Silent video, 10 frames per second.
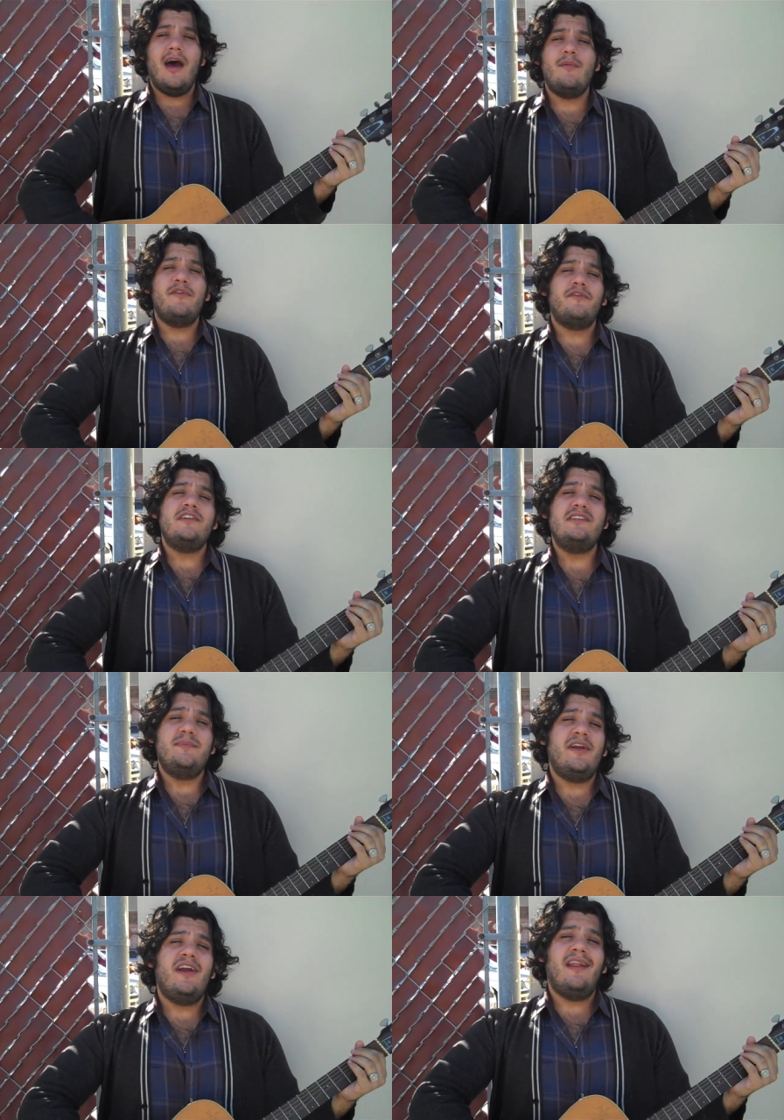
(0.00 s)
I'm a free
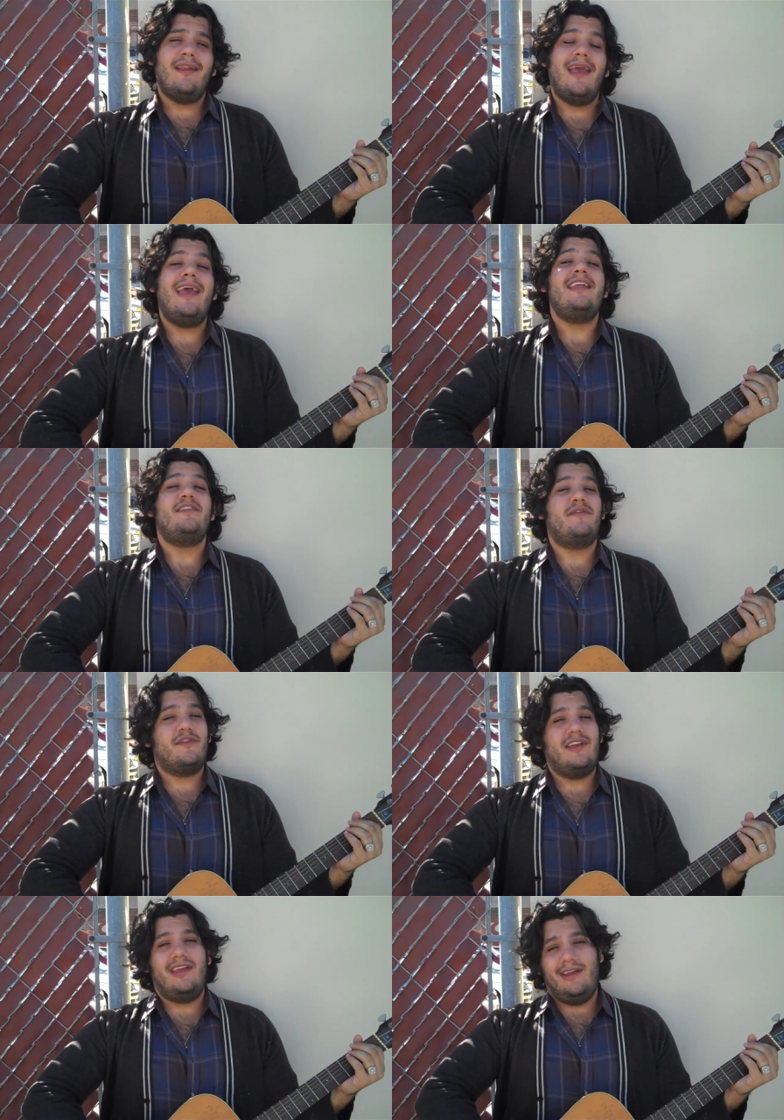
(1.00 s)
spirit and a
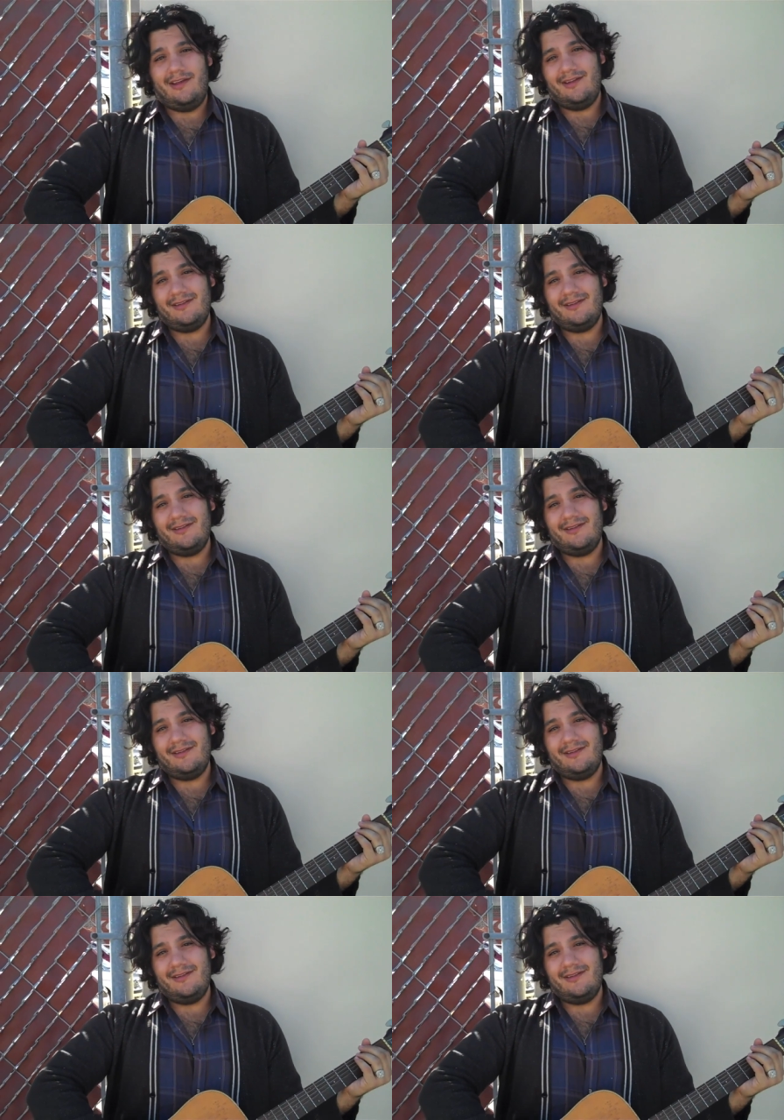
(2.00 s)
free eater.